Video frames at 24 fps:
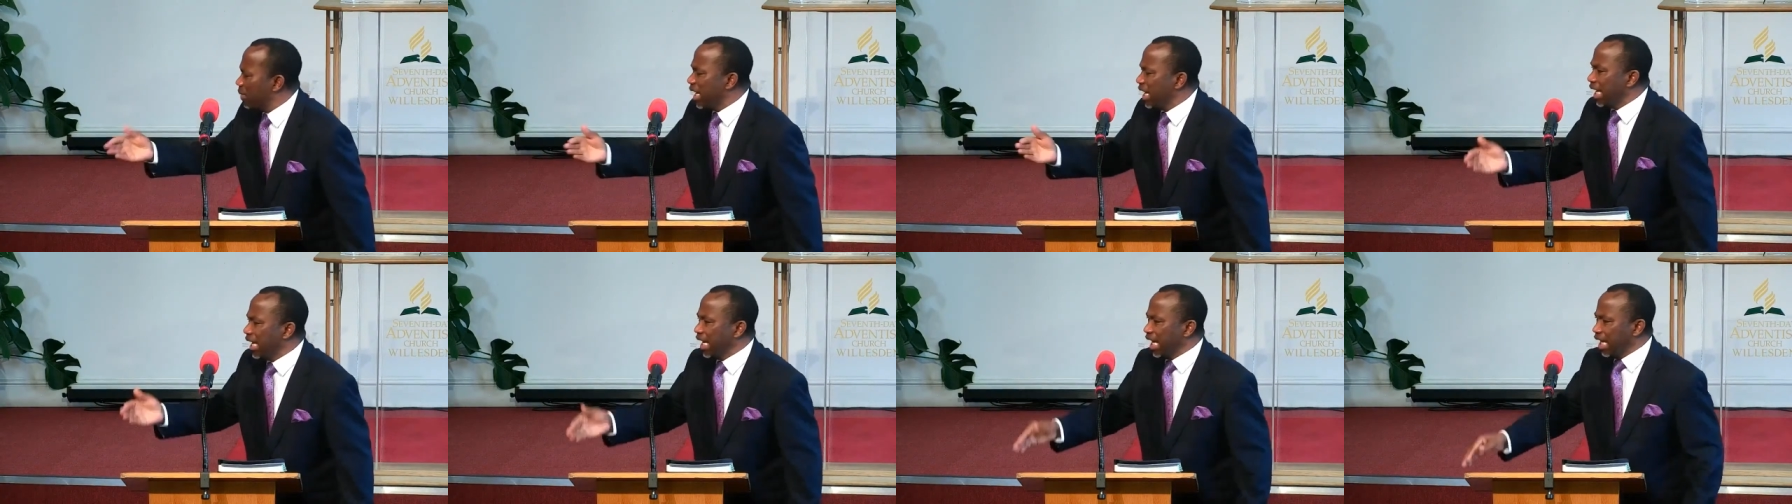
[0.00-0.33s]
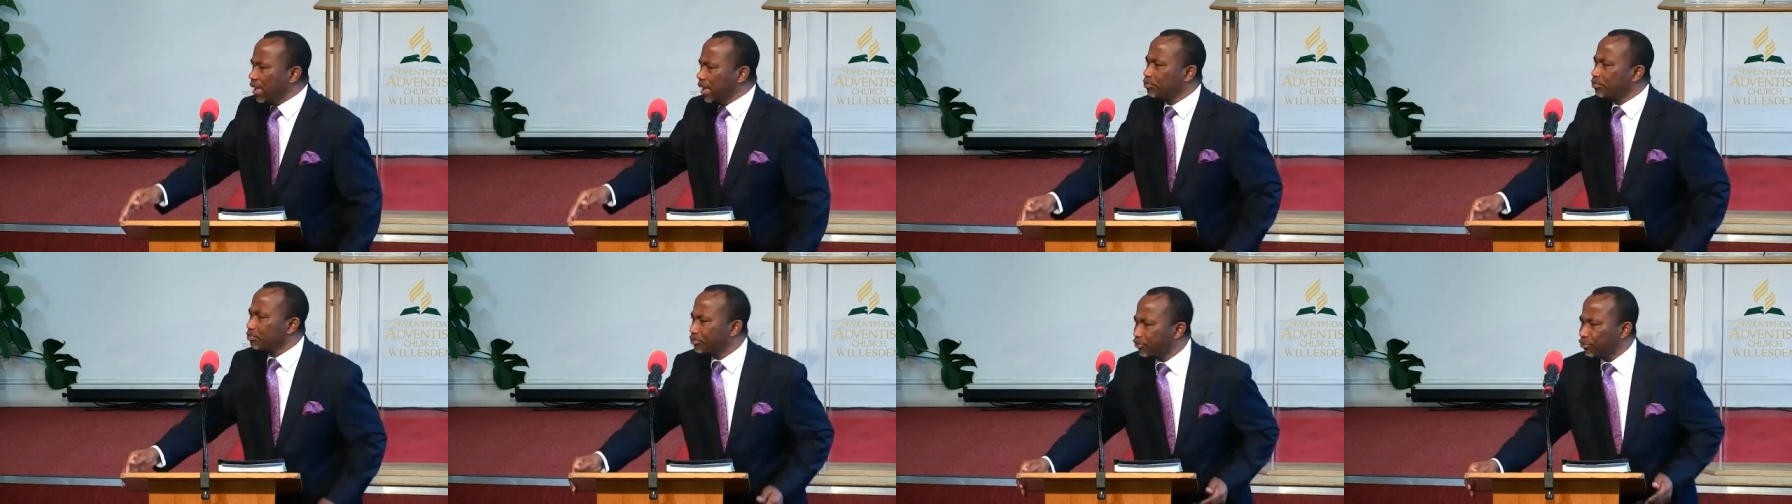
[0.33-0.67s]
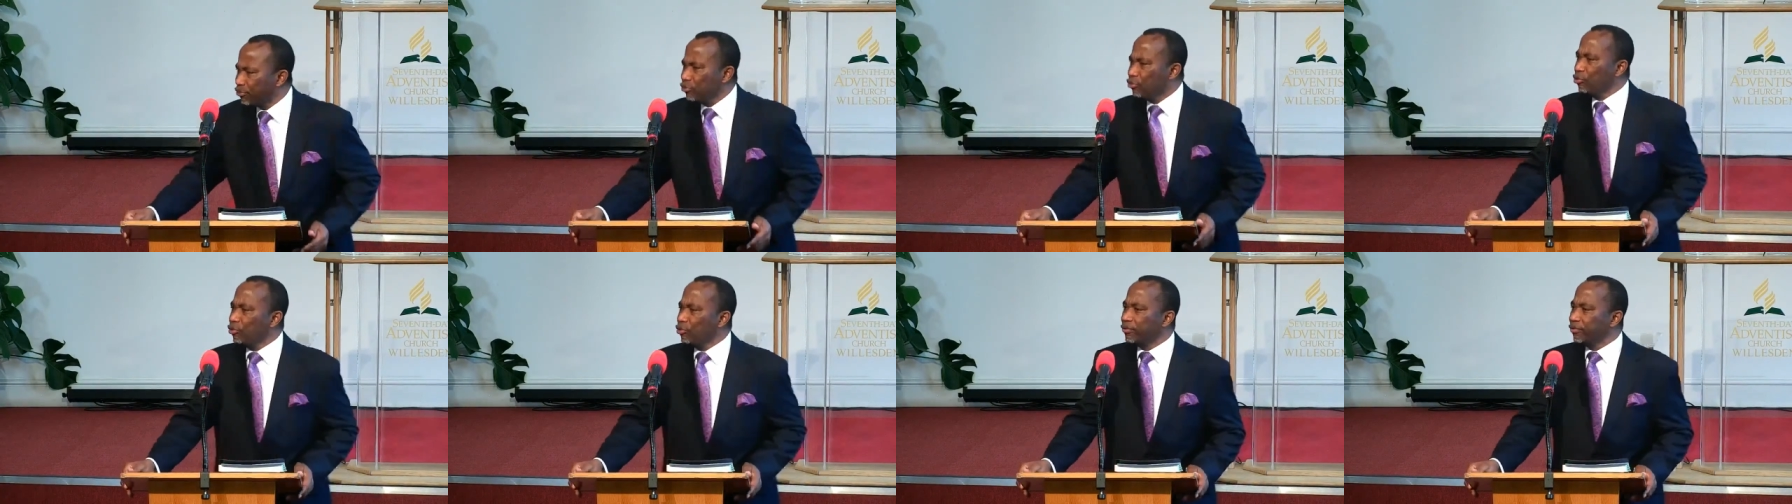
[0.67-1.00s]
be
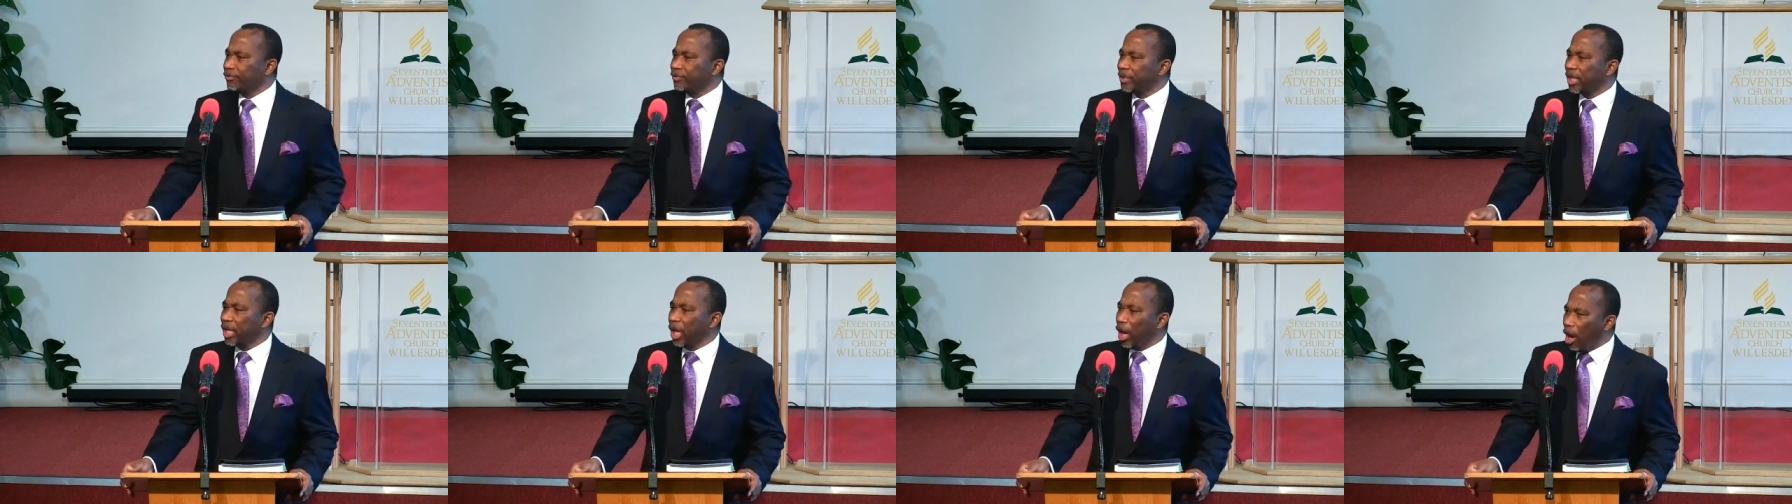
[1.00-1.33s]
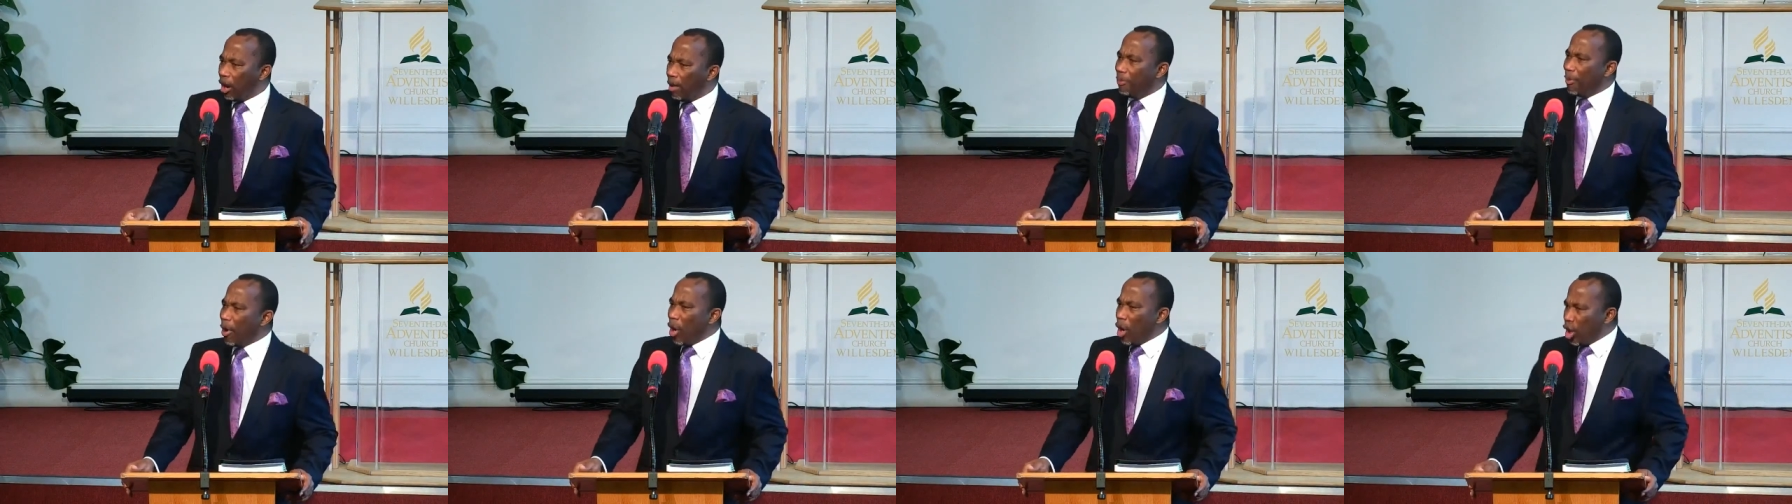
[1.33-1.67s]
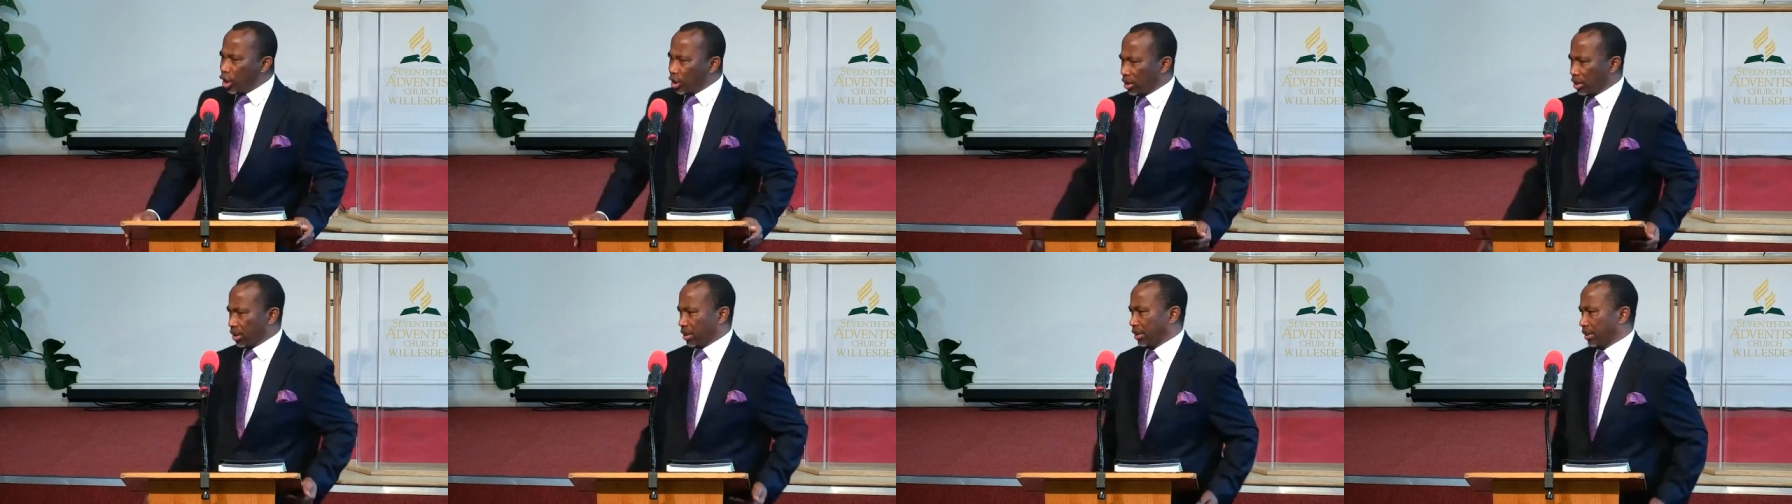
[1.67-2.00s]
improved
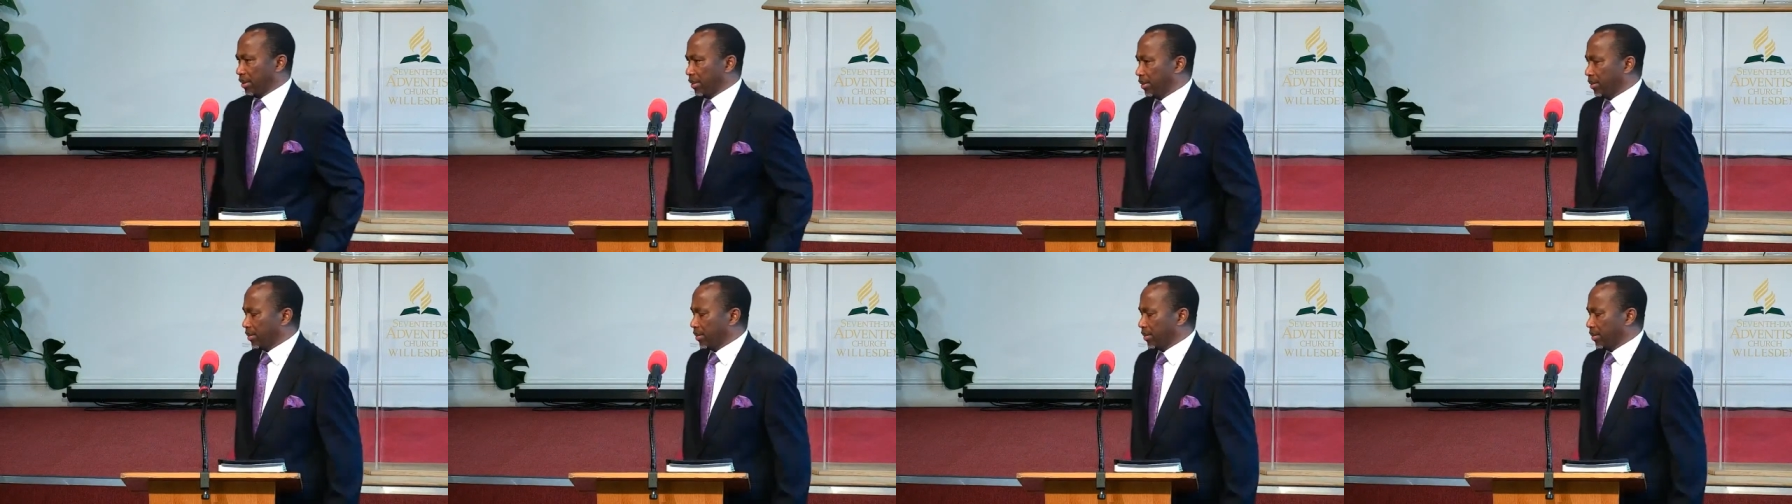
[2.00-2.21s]
upon.